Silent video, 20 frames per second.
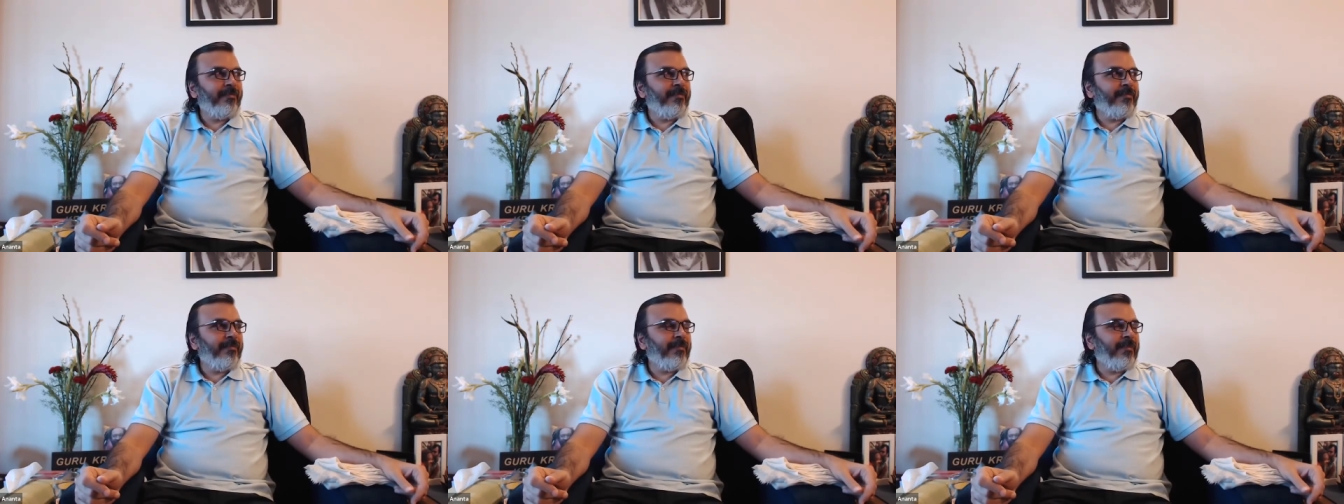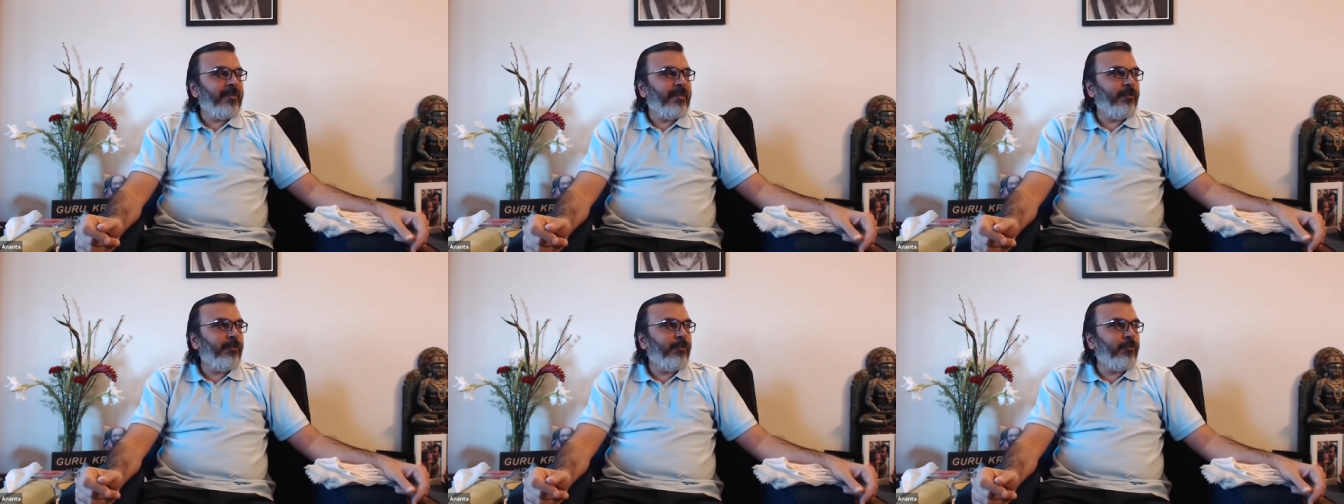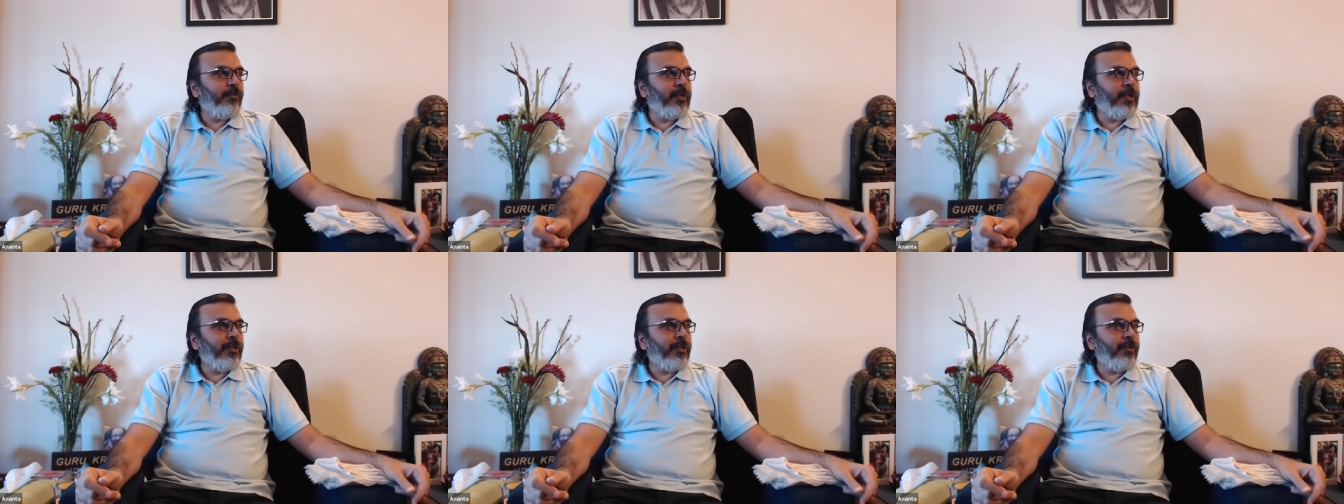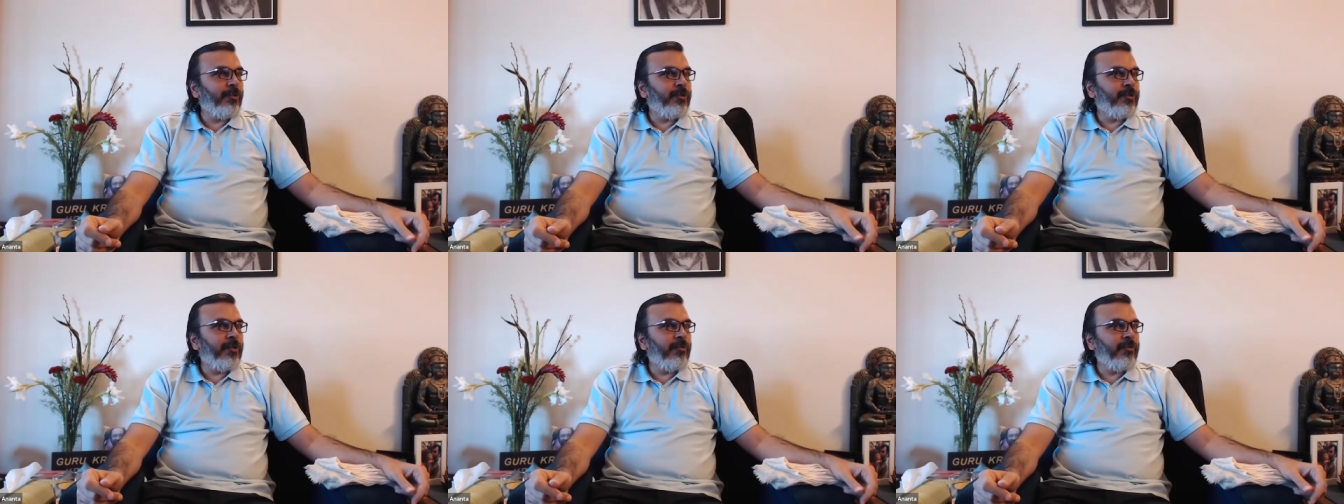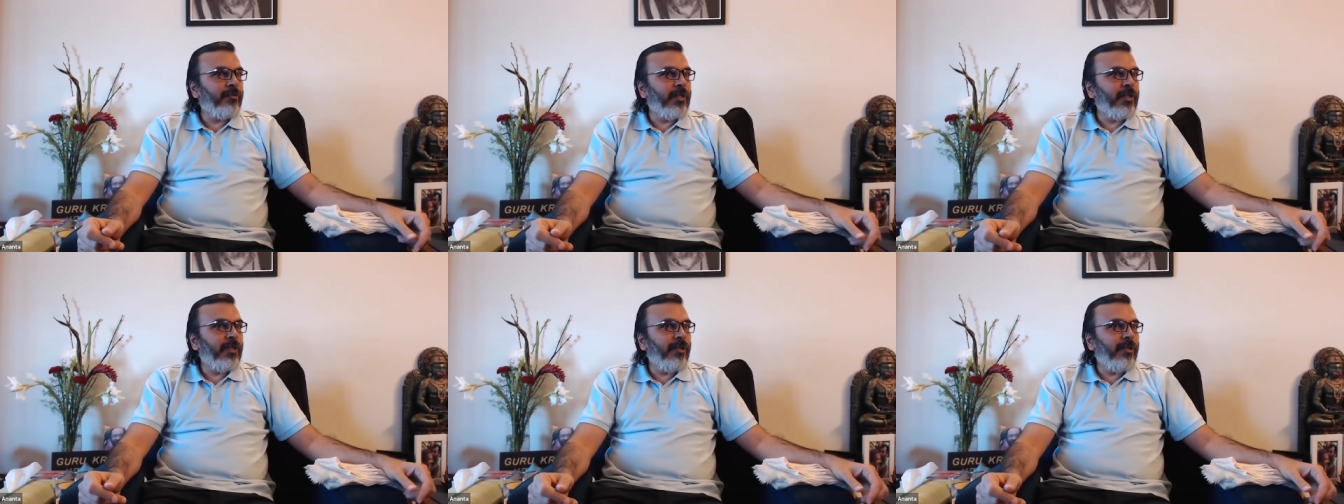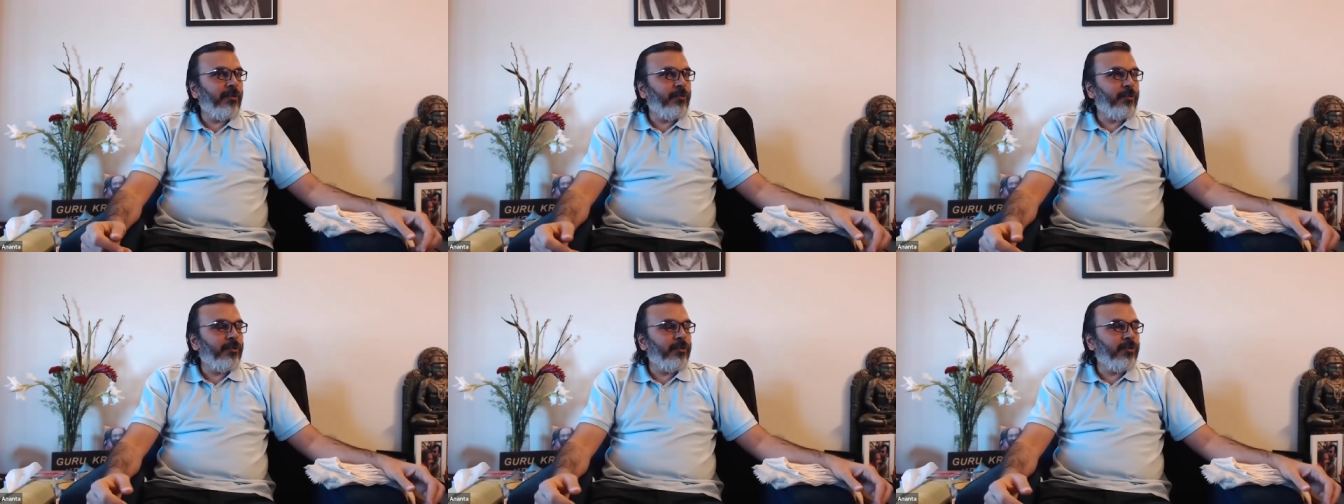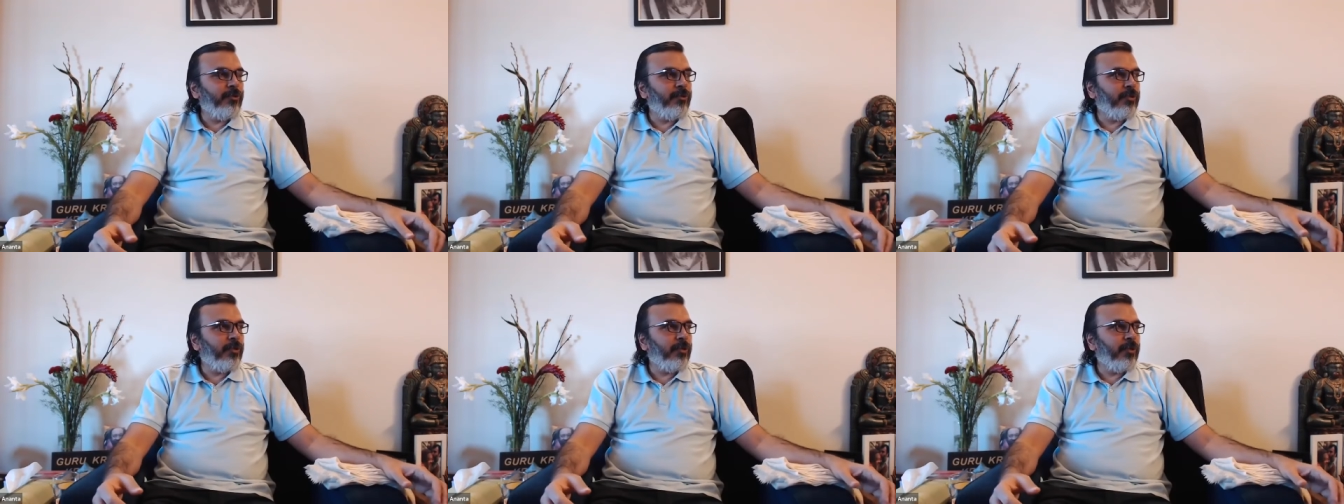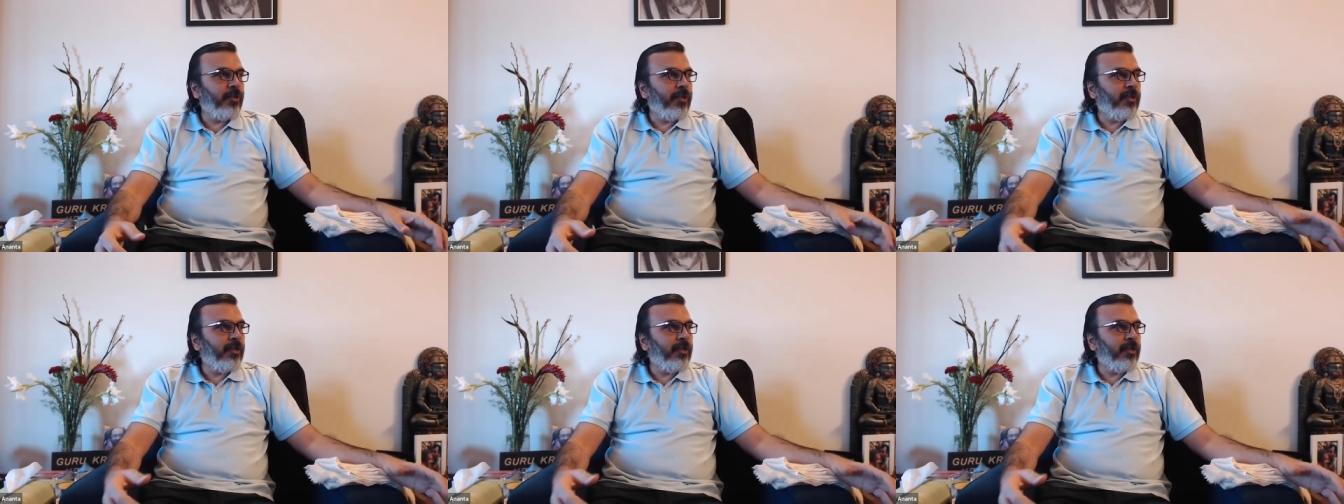if you find yourself taking a position like